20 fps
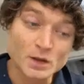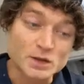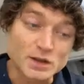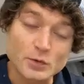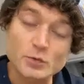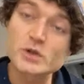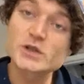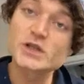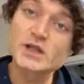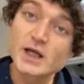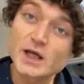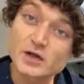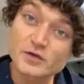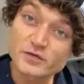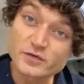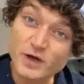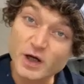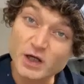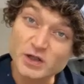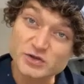Now when you get the
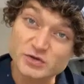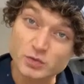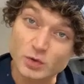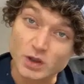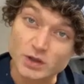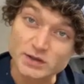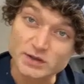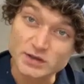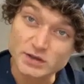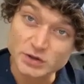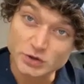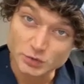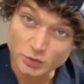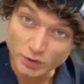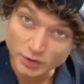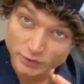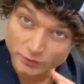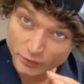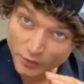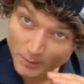first one, you
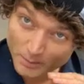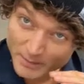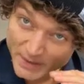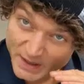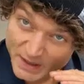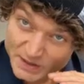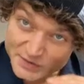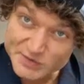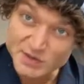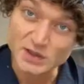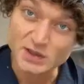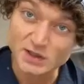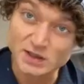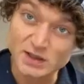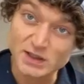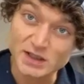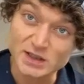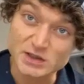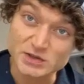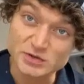want to
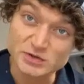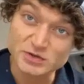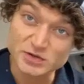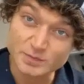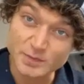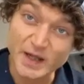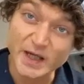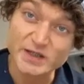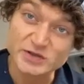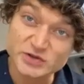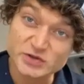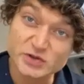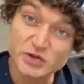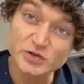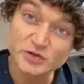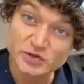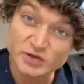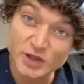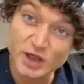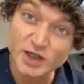immediately smash
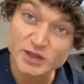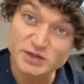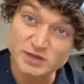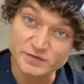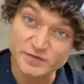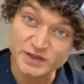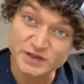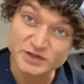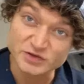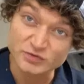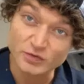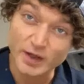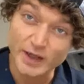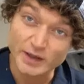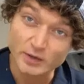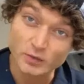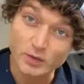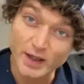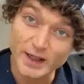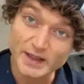2/3 of it
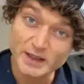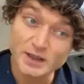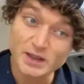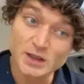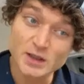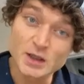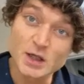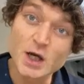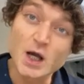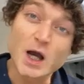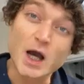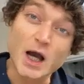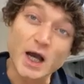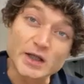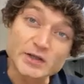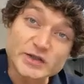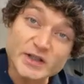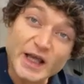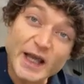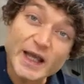straight away
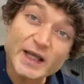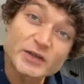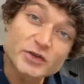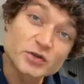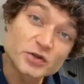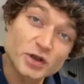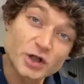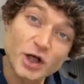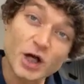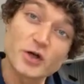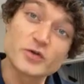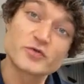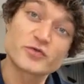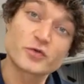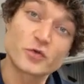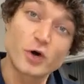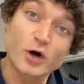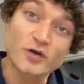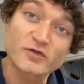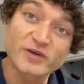and then go
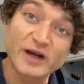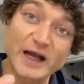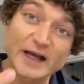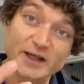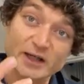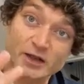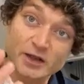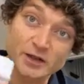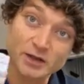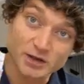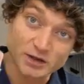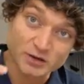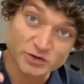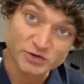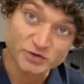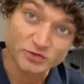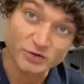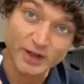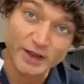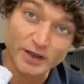for a fag
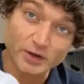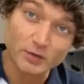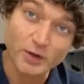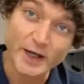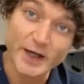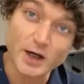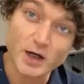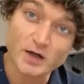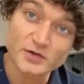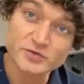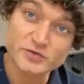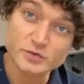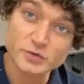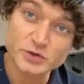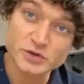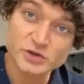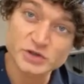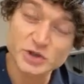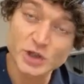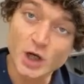straight away
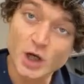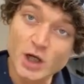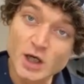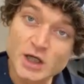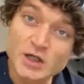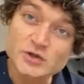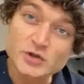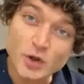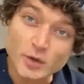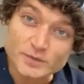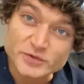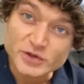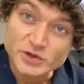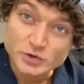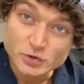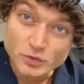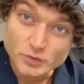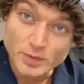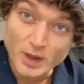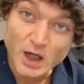afterwards. It's
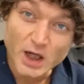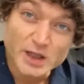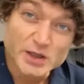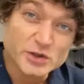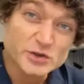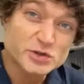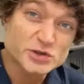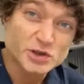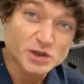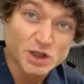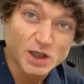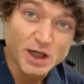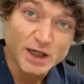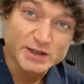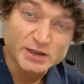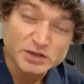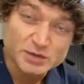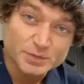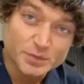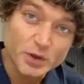optional, but I used to
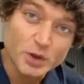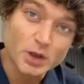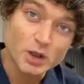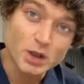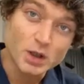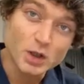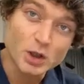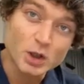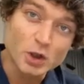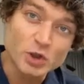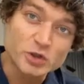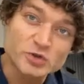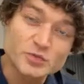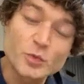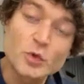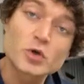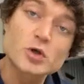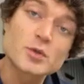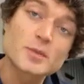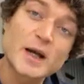like to put a
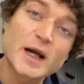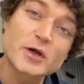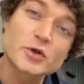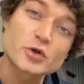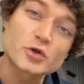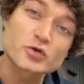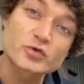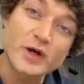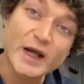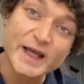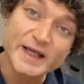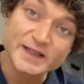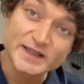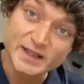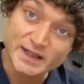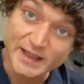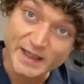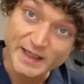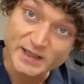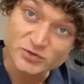small amount of grade
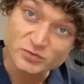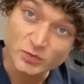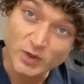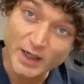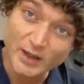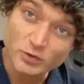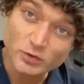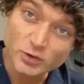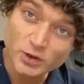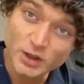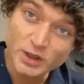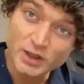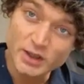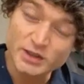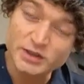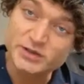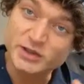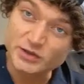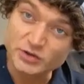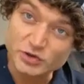in it as well,
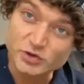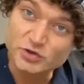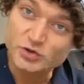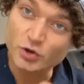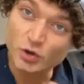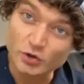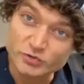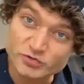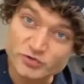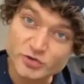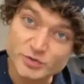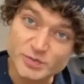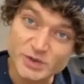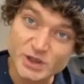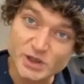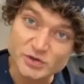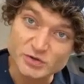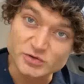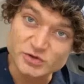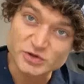because it just
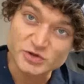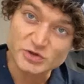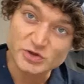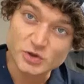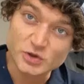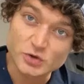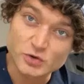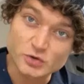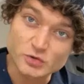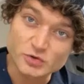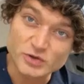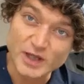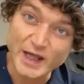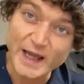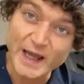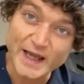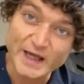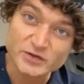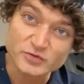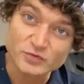contributes to the
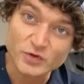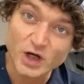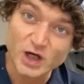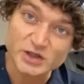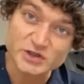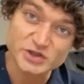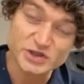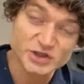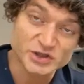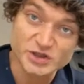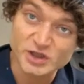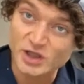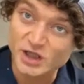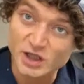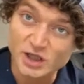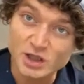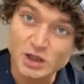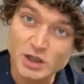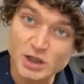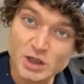head rush and
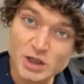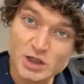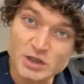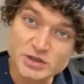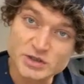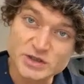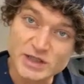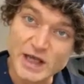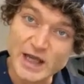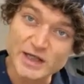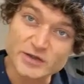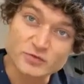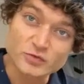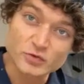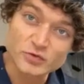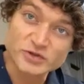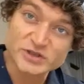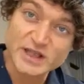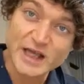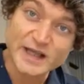the
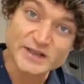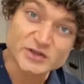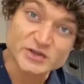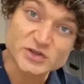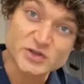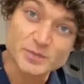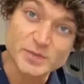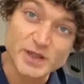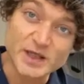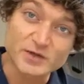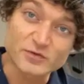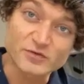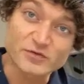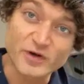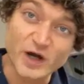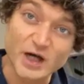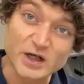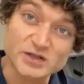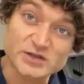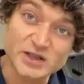general sense of being
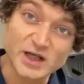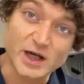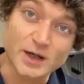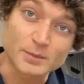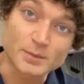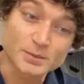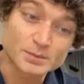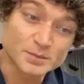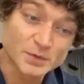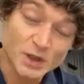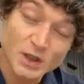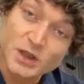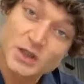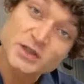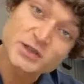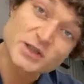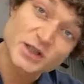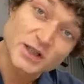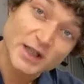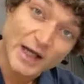fucked up.
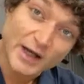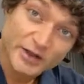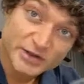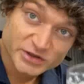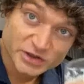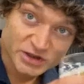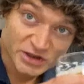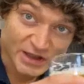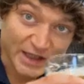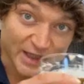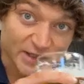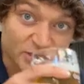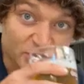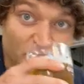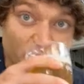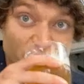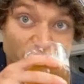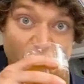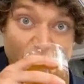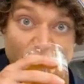So now, as you say,
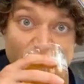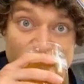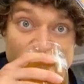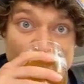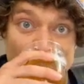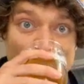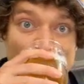2/3.